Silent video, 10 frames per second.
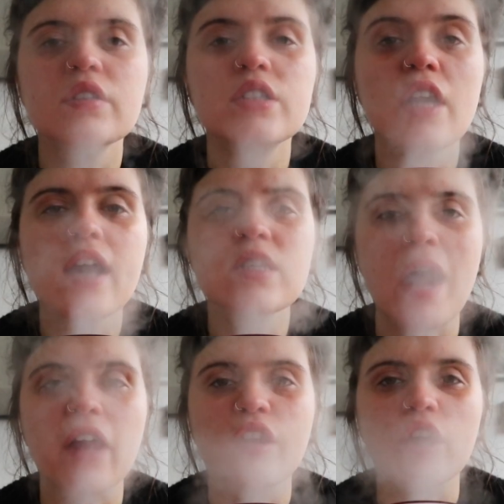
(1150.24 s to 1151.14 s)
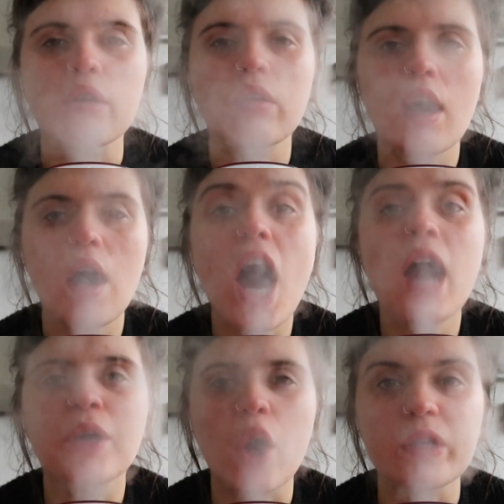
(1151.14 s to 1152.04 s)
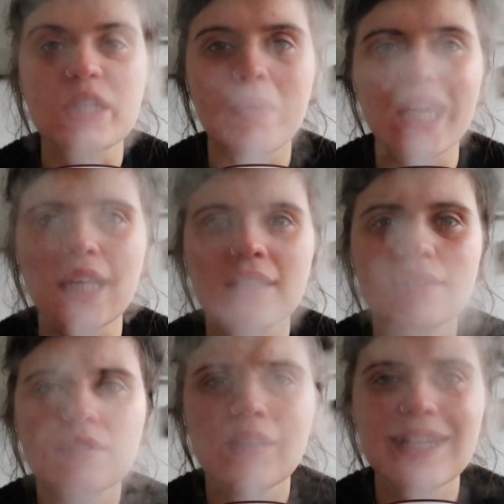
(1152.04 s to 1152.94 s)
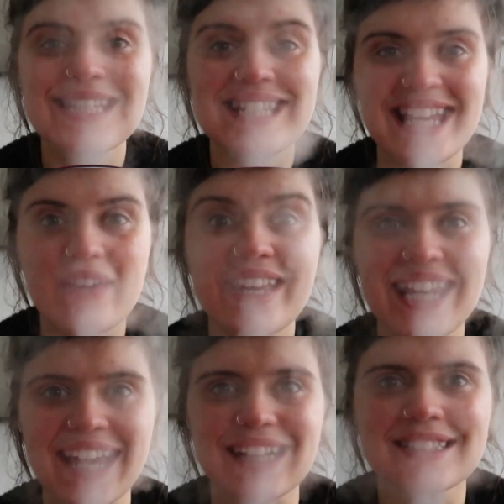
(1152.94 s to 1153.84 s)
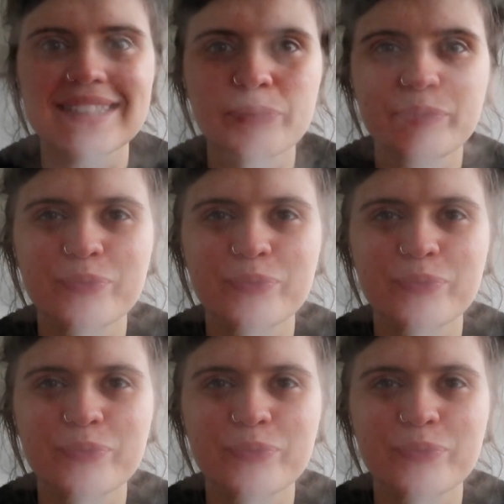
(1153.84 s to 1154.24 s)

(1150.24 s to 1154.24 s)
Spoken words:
tonight Matthew, I'm going to be Stevie Nicks.